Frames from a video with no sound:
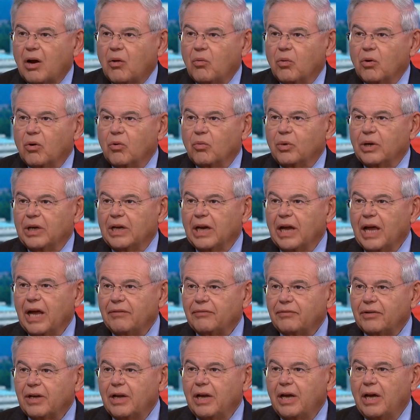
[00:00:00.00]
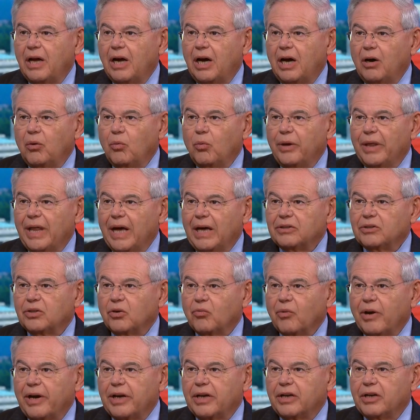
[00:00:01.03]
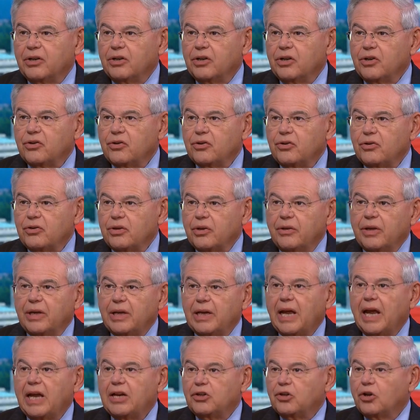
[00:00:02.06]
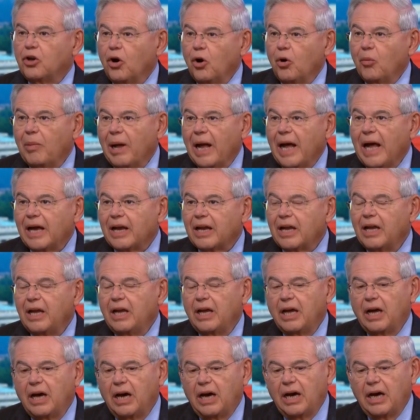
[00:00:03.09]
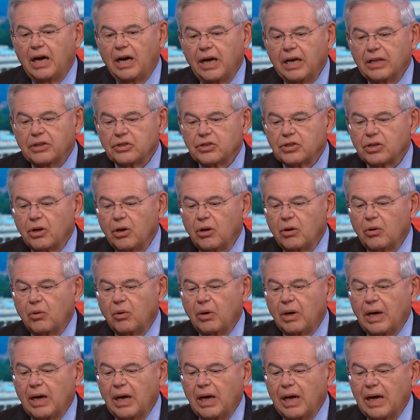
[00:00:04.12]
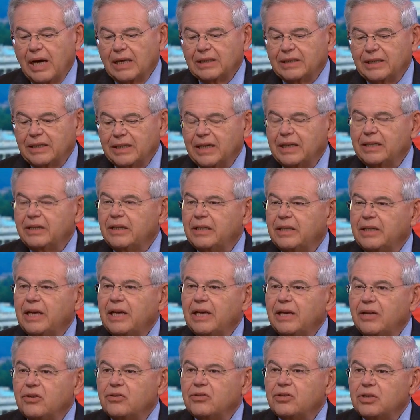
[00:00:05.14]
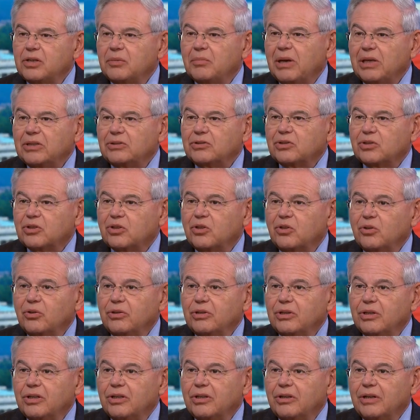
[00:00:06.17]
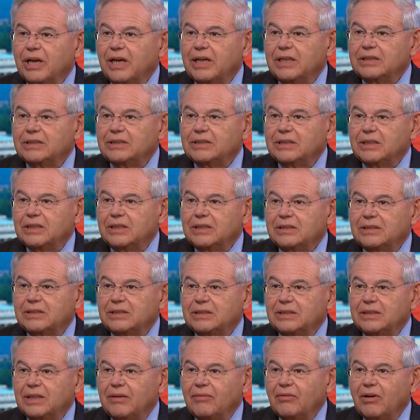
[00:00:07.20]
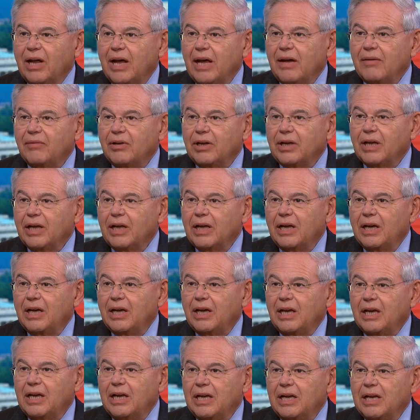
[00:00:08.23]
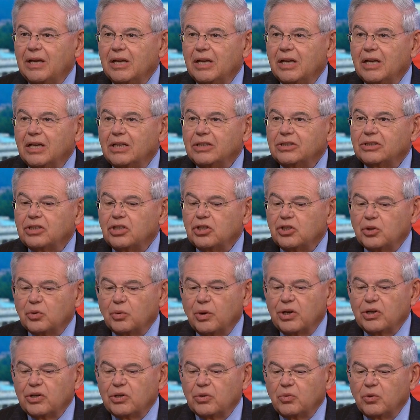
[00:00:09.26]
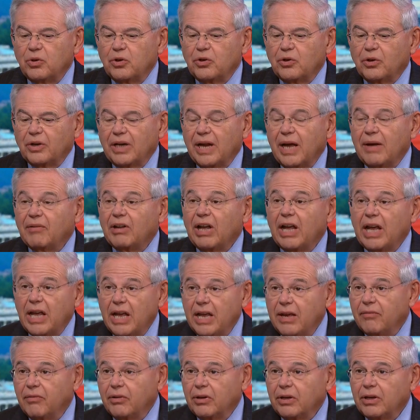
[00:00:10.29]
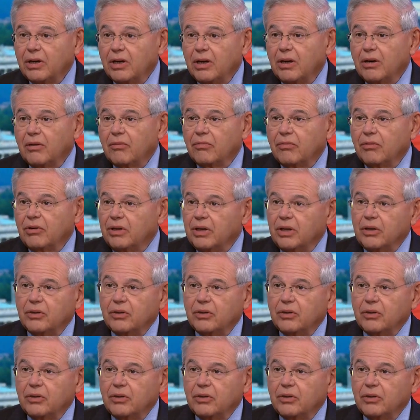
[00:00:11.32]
where we left uh, without the right conditions and then had to go back. Uh, and so uh, at the end of the day, this is about securing the United States and never having a, a situation where you can have a haven for another